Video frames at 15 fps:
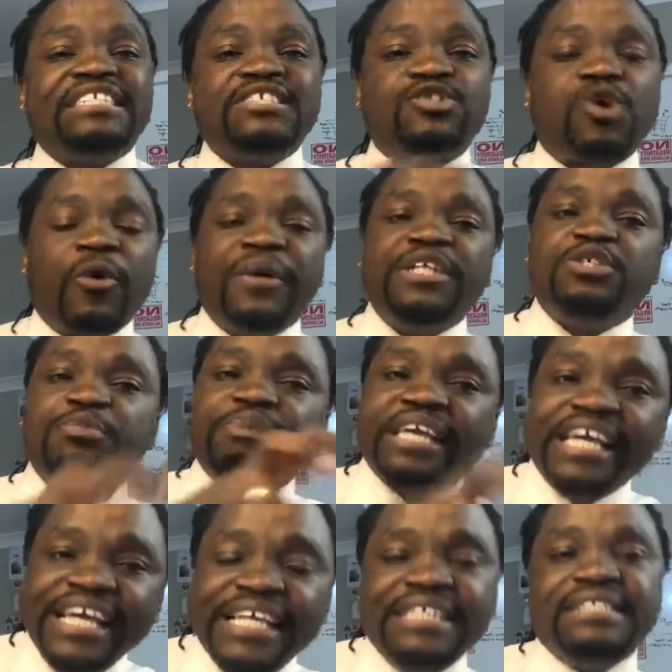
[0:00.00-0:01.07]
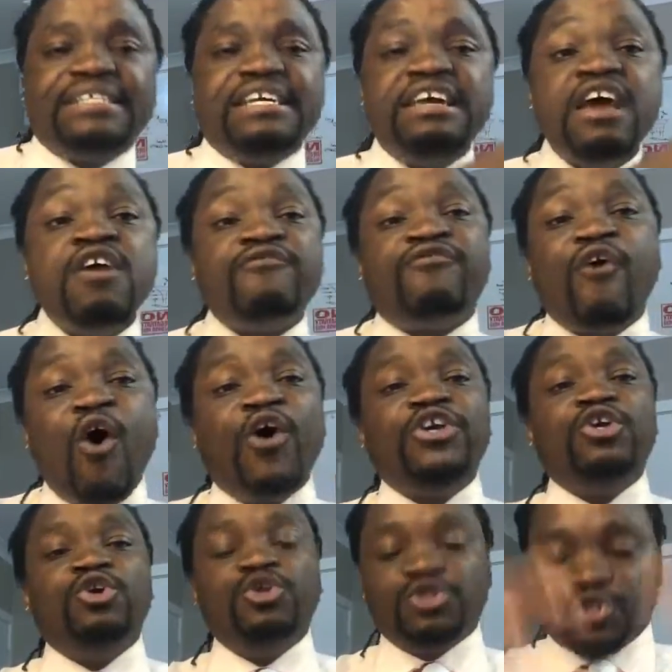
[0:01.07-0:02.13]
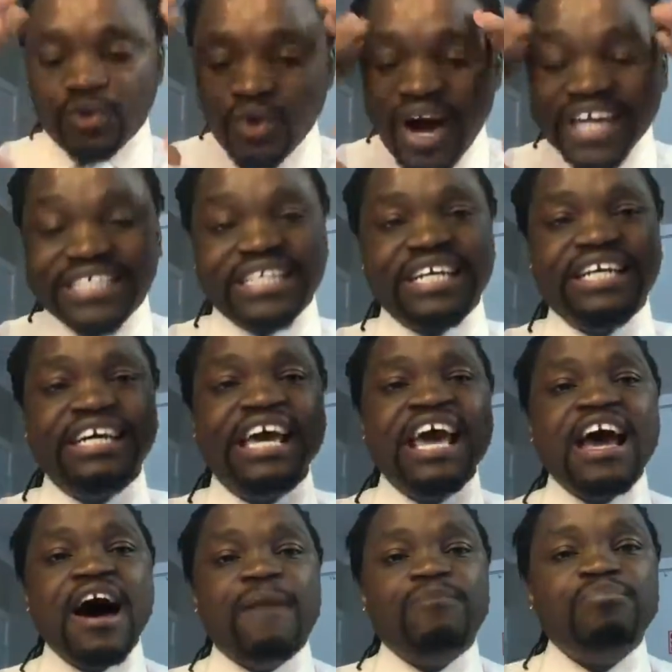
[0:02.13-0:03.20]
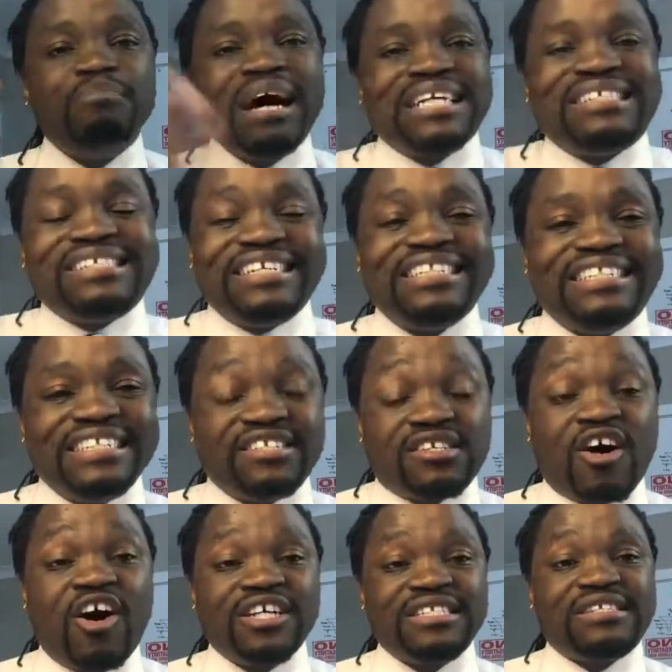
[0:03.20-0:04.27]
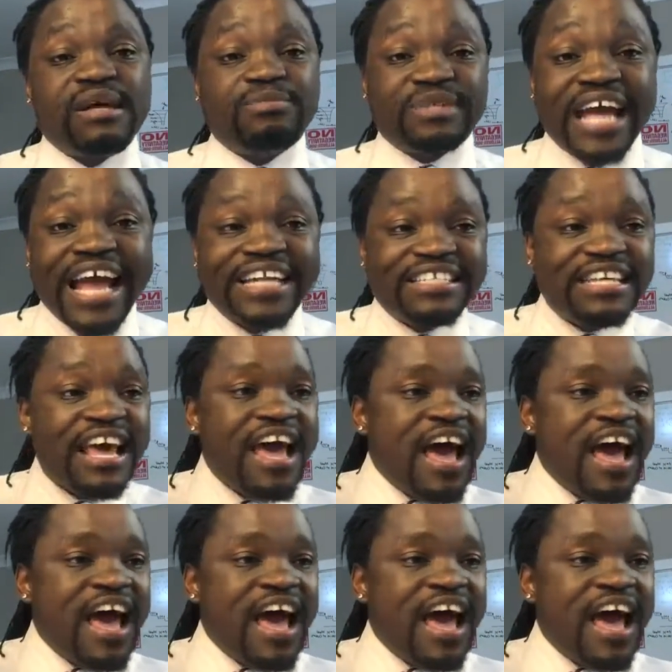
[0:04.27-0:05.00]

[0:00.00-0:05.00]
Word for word: it's going to be easy for you to actually um, master this concept and,